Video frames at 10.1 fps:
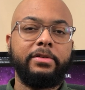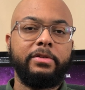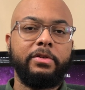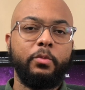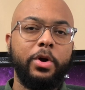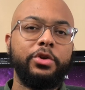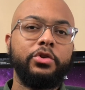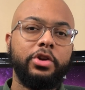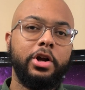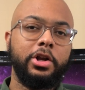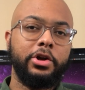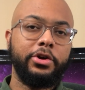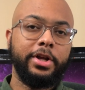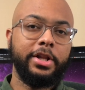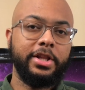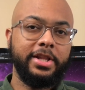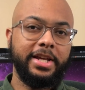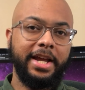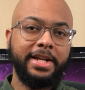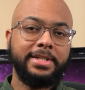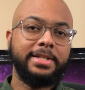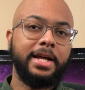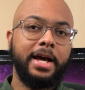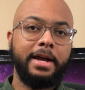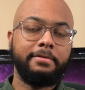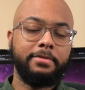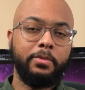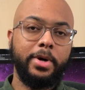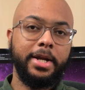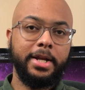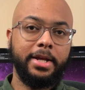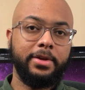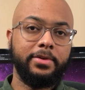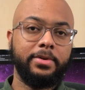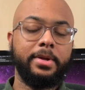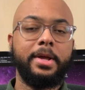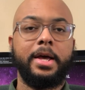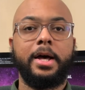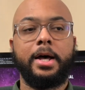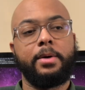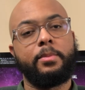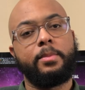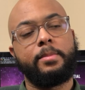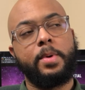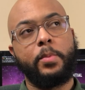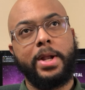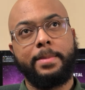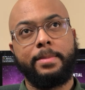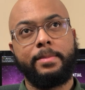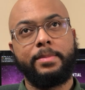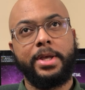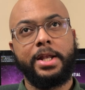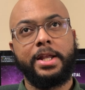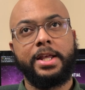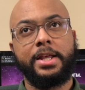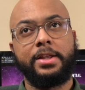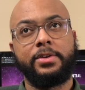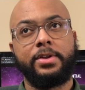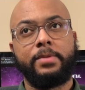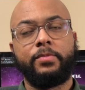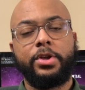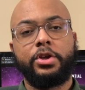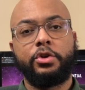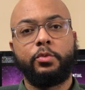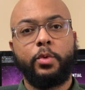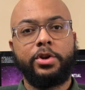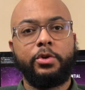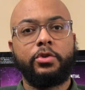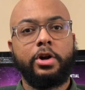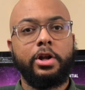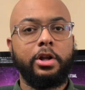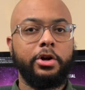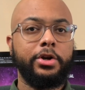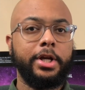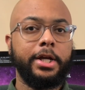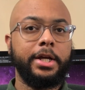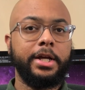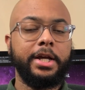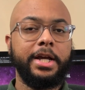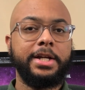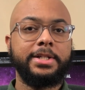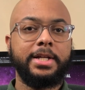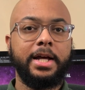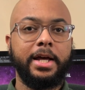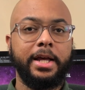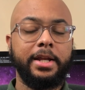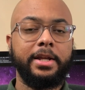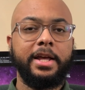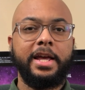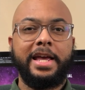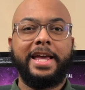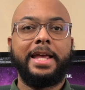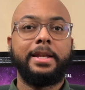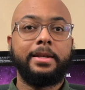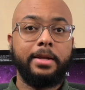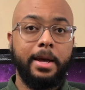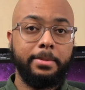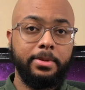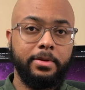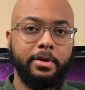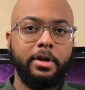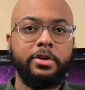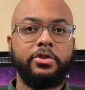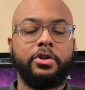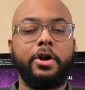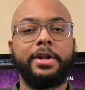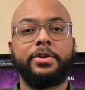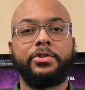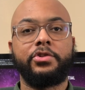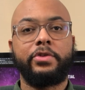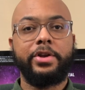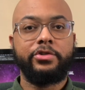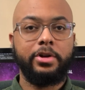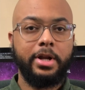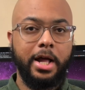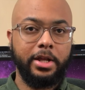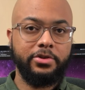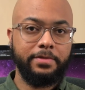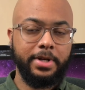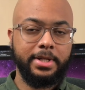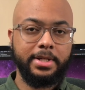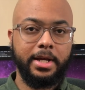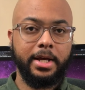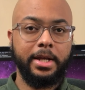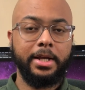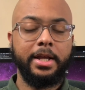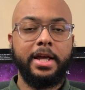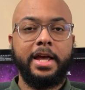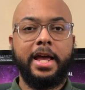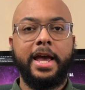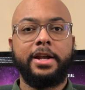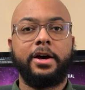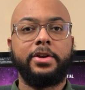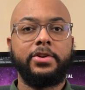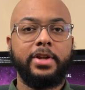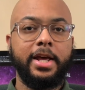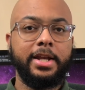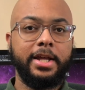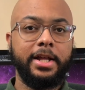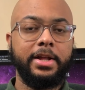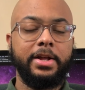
once you start learning each sign for what it is, and what I mean is, once you start learning each sign in depth, starting to stretch your knowledge of each sign and understanding